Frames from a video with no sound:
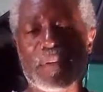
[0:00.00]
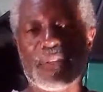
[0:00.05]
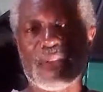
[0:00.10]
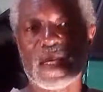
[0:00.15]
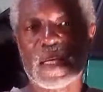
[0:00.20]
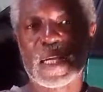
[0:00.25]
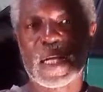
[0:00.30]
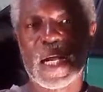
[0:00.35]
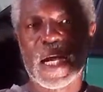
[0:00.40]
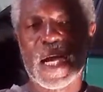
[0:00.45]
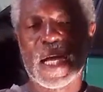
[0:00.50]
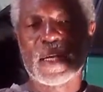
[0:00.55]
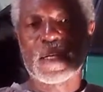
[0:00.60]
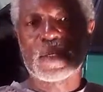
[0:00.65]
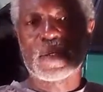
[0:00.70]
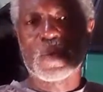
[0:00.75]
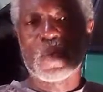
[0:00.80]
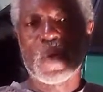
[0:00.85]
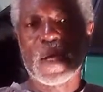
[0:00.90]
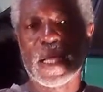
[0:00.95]
everything
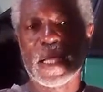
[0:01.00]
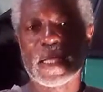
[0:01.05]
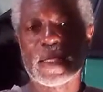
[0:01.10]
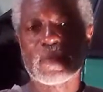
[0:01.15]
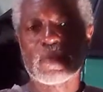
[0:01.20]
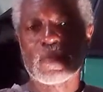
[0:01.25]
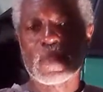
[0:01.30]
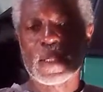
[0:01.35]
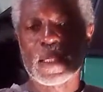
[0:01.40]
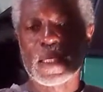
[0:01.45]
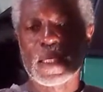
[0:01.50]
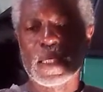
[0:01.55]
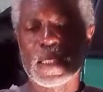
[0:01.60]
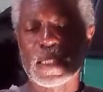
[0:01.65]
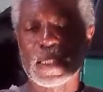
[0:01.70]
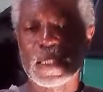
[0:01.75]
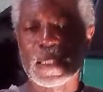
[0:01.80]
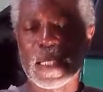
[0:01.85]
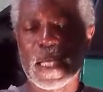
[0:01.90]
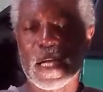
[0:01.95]
out of the way,
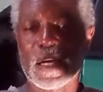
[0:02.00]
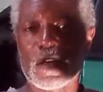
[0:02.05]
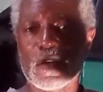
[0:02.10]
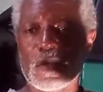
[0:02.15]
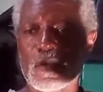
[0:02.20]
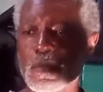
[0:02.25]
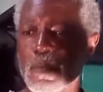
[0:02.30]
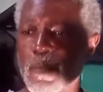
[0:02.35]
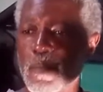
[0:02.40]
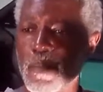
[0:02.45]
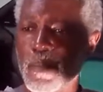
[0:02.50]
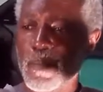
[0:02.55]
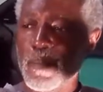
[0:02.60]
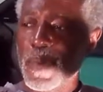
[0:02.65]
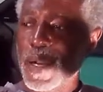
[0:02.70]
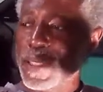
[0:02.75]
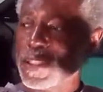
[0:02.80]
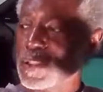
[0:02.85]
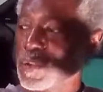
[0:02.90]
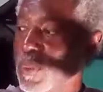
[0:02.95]
now
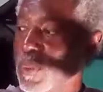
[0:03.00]
my